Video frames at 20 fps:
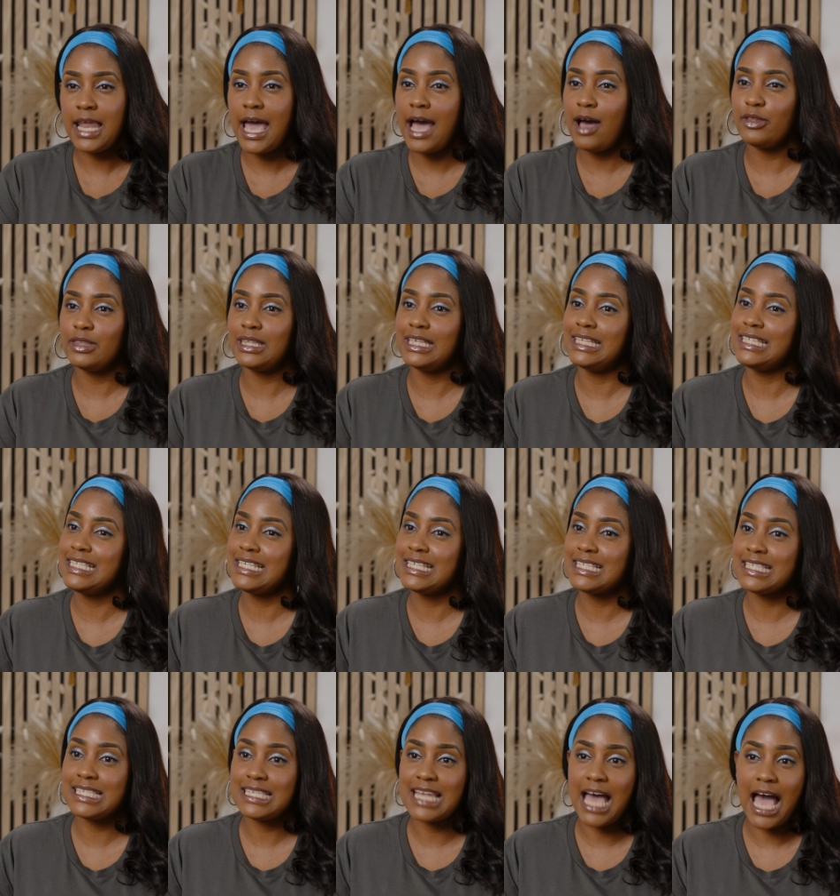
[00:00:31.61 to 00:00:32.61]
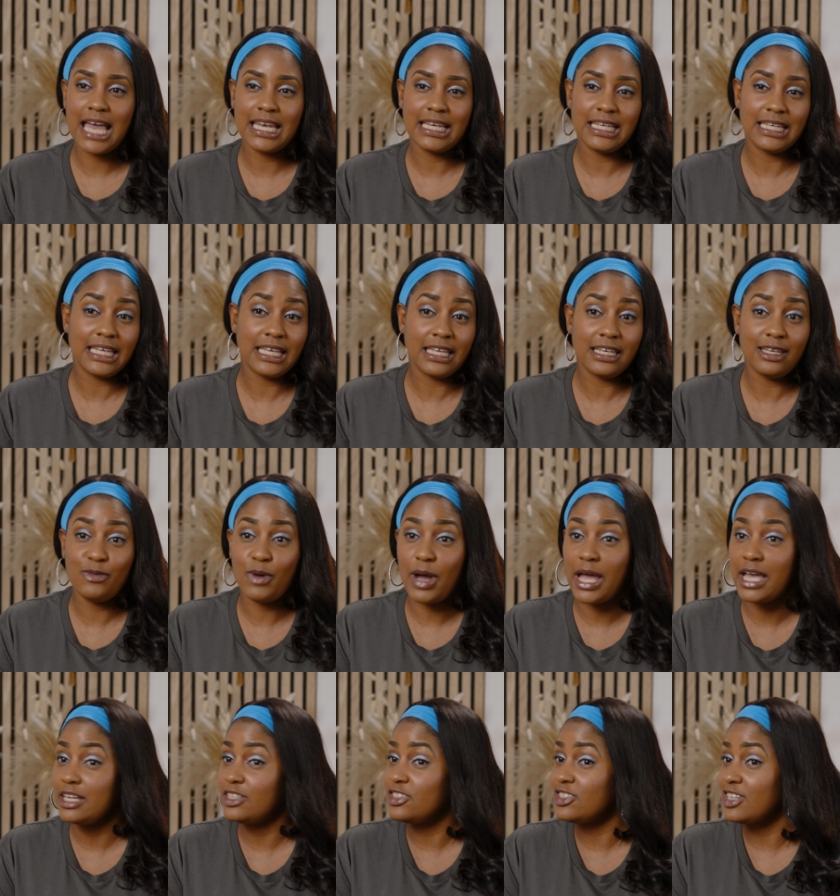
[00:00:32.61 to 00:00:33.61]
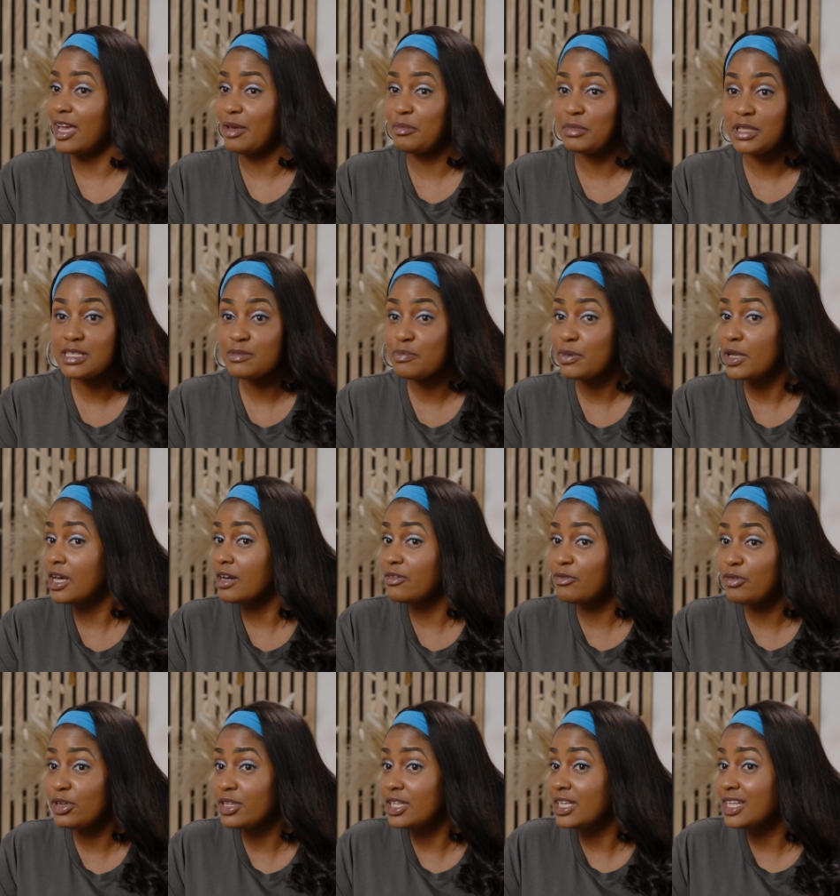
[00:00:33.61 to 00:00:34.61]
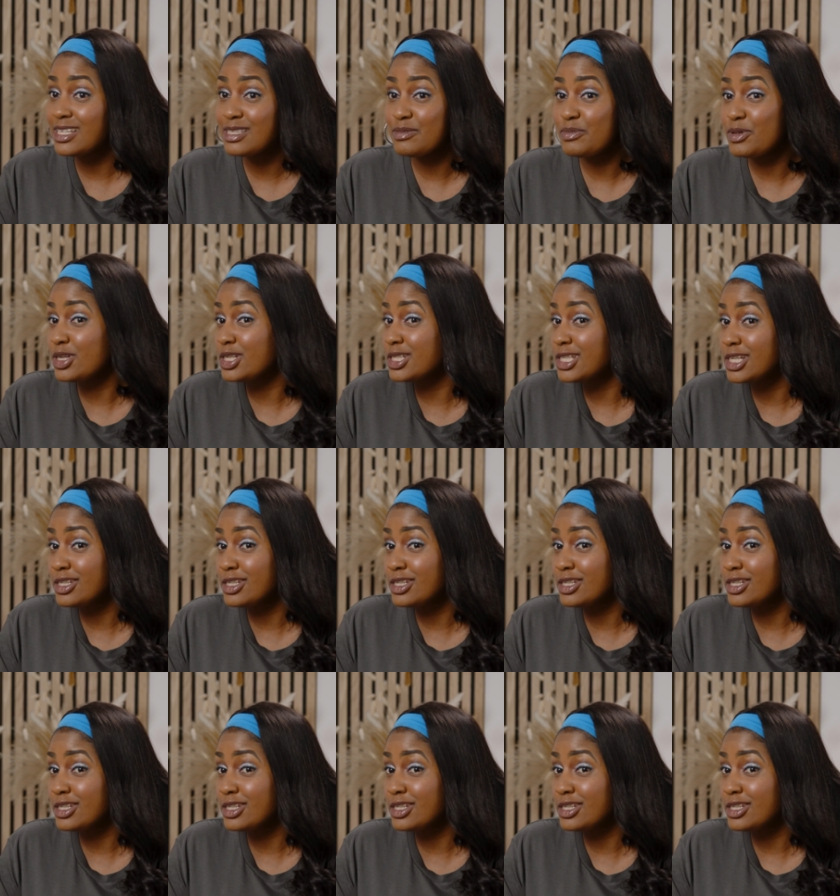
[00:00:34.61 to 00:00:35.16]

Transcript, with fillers: Now, this is not in any way a shameless plug for the Experience